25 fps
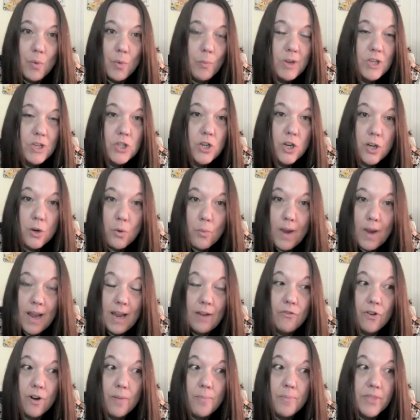When we turn
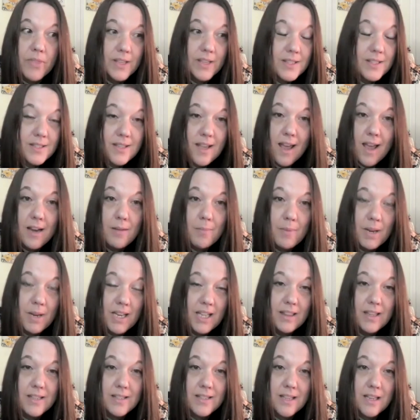away from the sun,
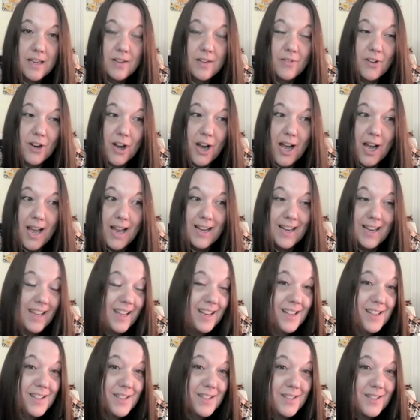meaning the Son of God,
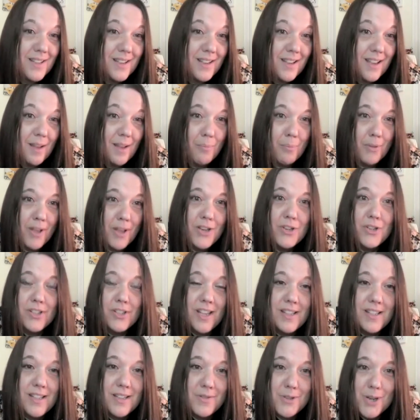it
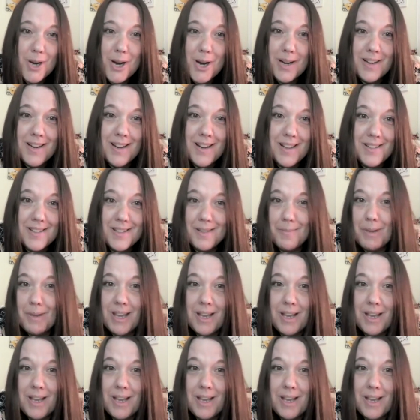plunges us in darkness.